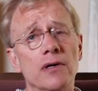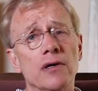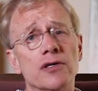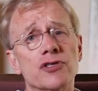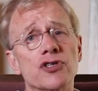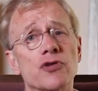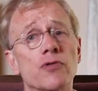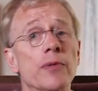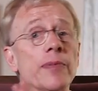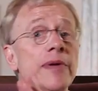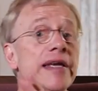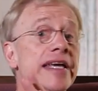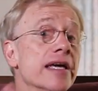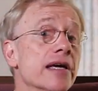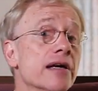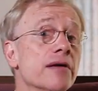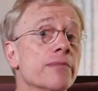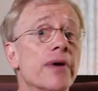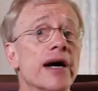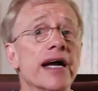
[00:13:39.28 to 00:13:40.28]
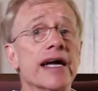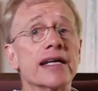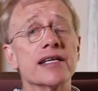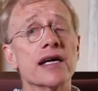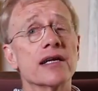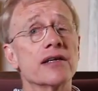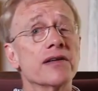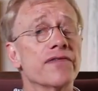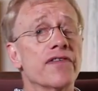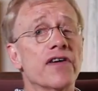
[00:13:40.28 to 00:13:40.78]
So we begin by
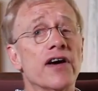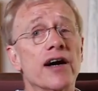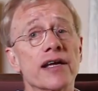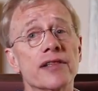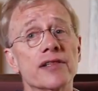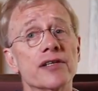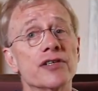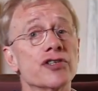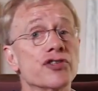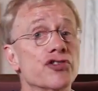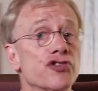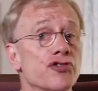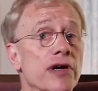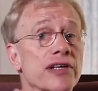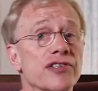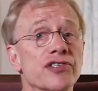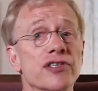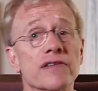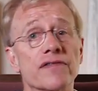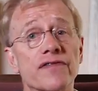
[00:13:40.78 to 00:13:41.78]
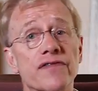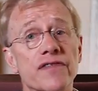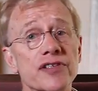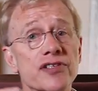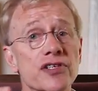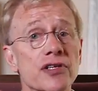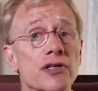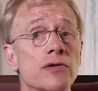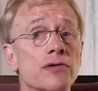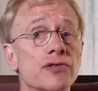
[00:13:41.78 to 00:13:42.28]
identifying the distressing
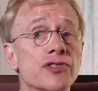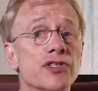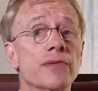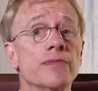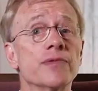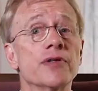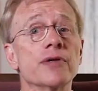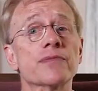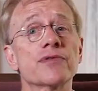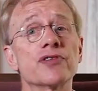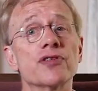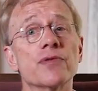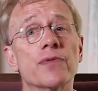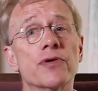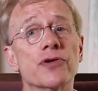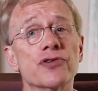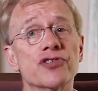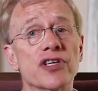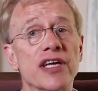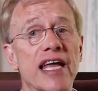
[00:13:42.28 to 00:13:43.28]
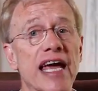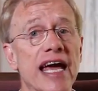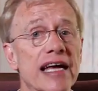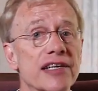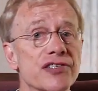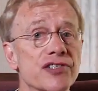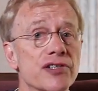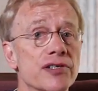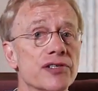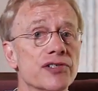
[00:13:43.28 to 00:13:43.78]
physical symptoms the person
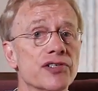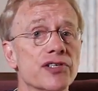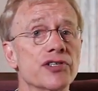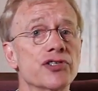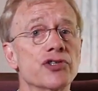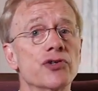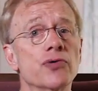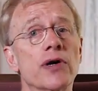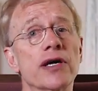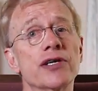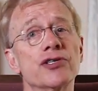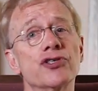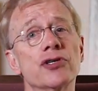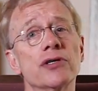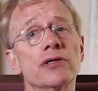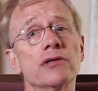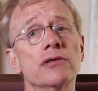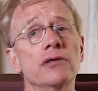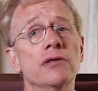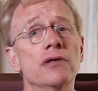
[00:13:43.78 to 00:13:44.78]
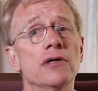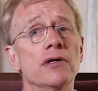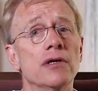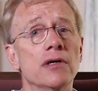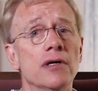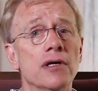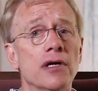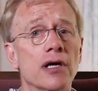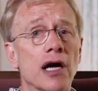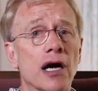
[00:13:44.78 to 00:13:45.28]
has in the situation,
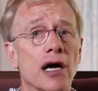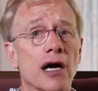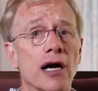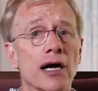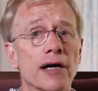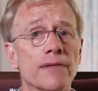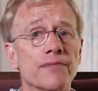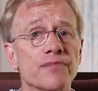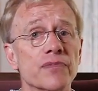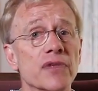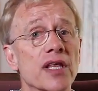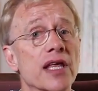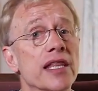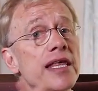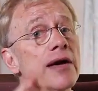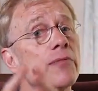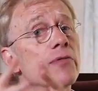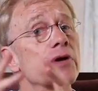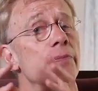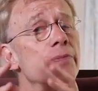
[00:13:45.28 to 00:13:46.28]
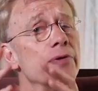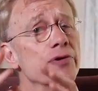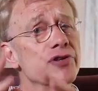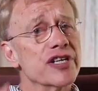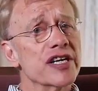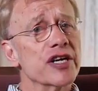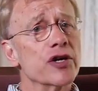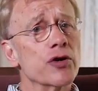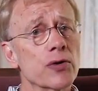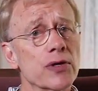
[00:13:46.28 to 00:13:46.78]
and then we
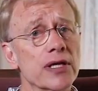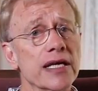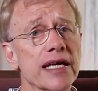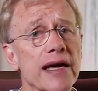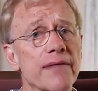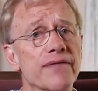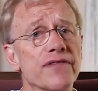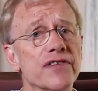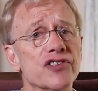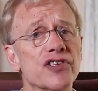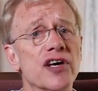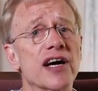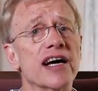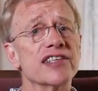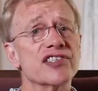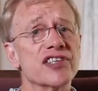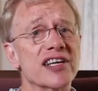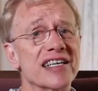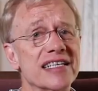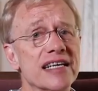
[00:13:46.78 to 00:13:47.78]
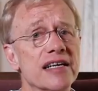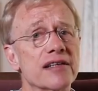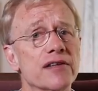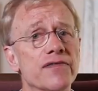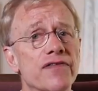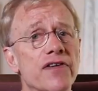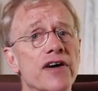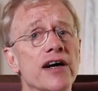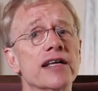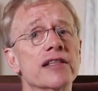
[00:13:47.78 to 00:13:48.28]
particularly emphasize
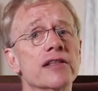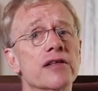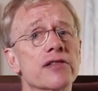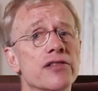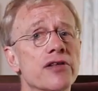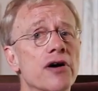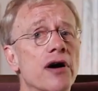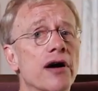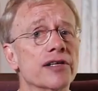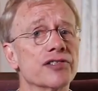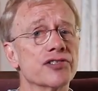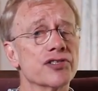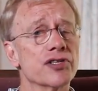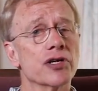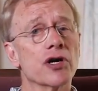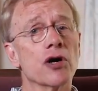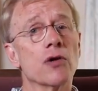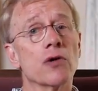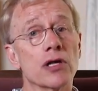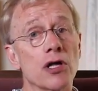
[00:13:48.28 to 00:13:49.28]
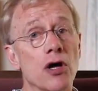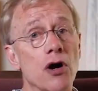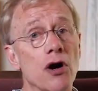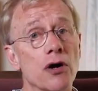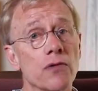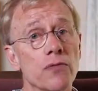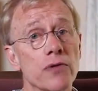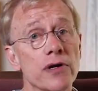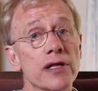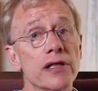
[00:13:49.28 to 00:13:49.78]
identifying the thoughts that go
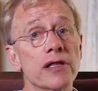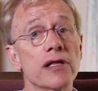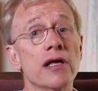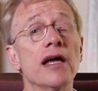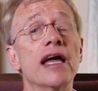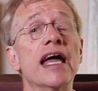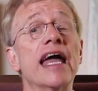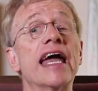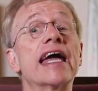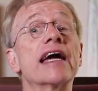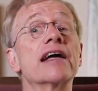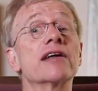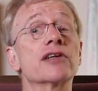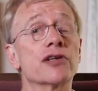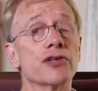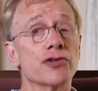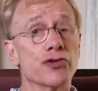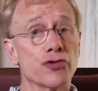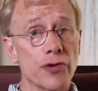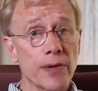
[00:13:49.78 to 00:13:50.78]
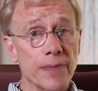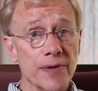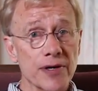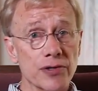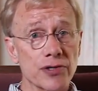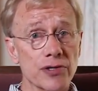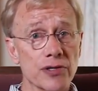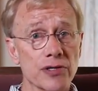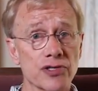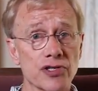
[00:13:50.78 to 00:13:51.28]
along with and
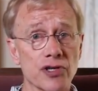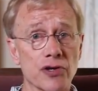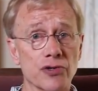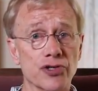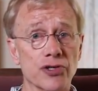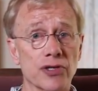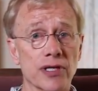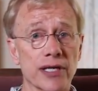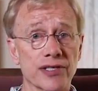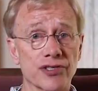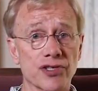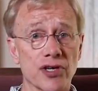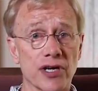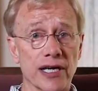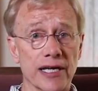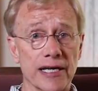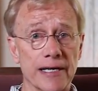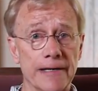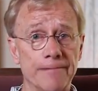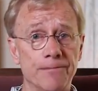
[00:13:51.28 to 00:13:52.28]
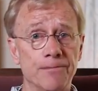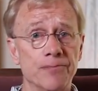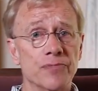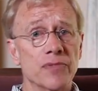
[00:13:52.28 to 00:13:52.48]
contribute to the social anxiety.